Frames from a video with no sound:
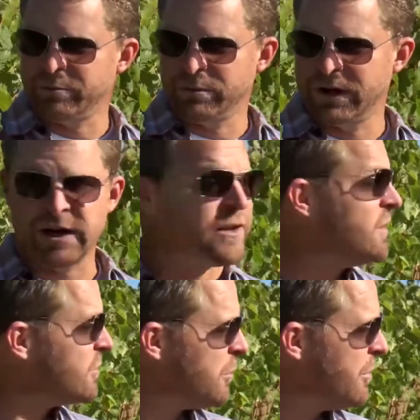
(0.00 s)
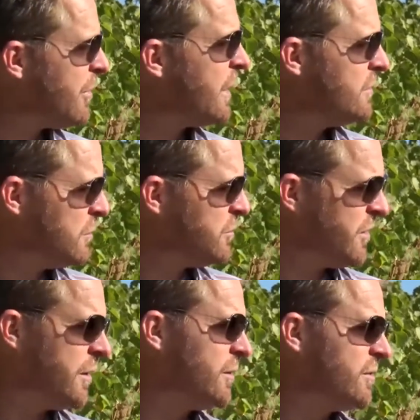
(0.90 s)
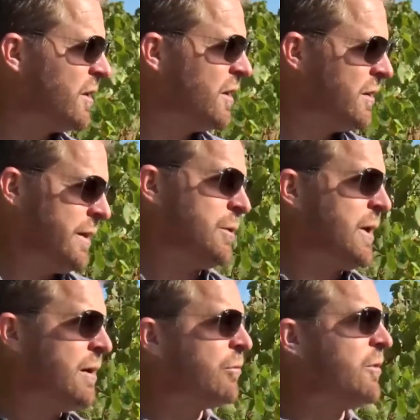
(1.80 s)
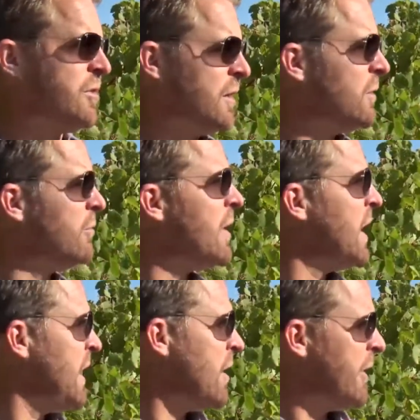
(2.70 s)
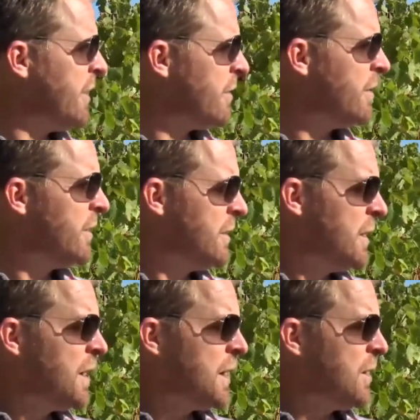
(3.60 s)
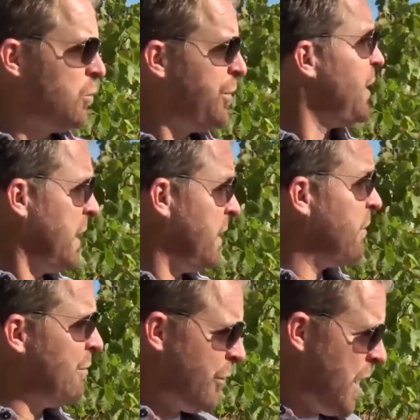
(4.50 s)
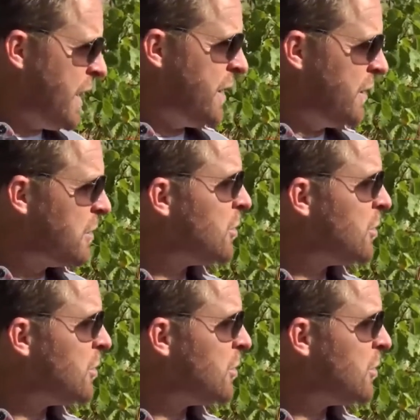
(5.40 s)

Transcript: from cuttings from the vines themselves. That way, every single vine out here uh, within a given variety and